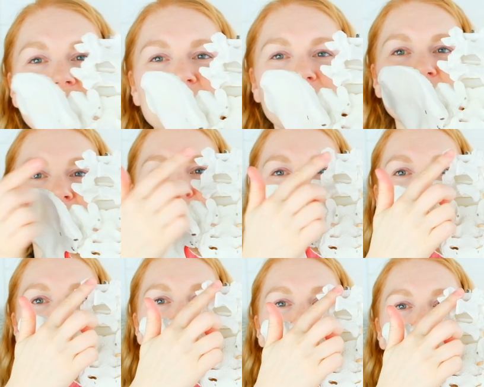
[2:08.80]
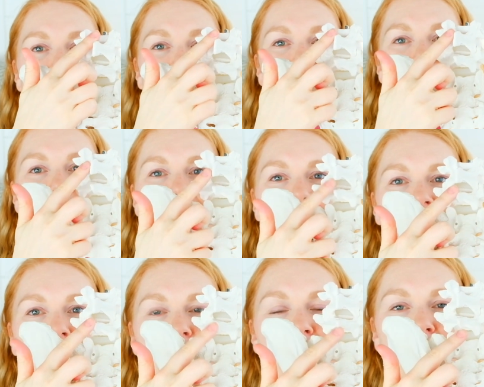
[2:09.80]
look at the back, the
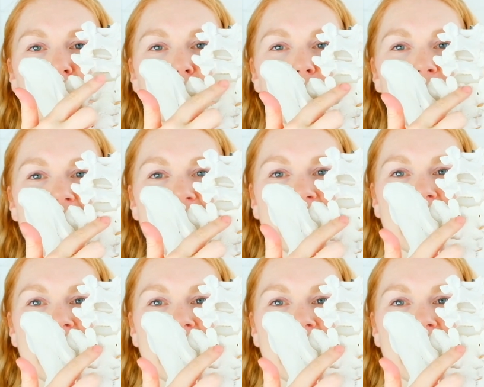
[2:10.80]
lower back